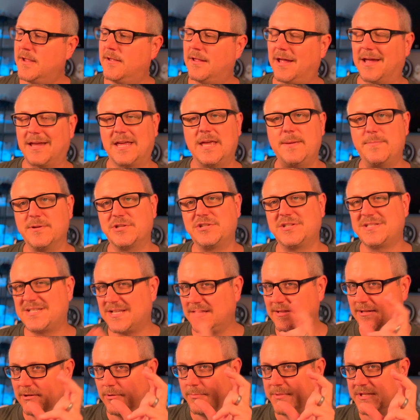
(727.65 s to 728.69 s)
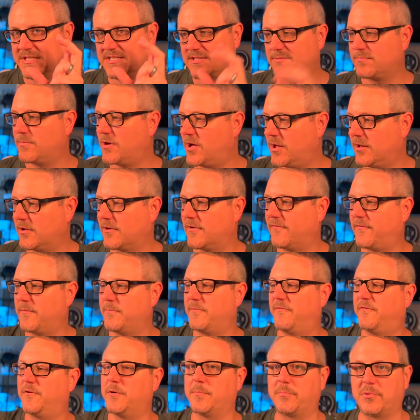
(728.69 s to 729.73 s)
and keep it just a little bit smaller from a
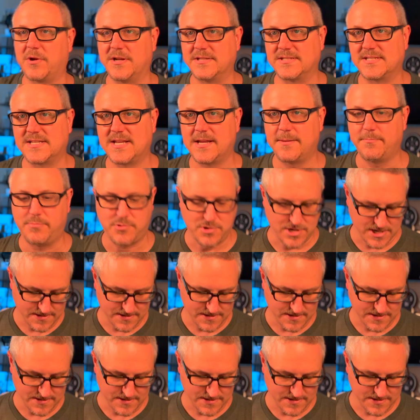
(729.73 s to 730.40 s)
footprint standpoint.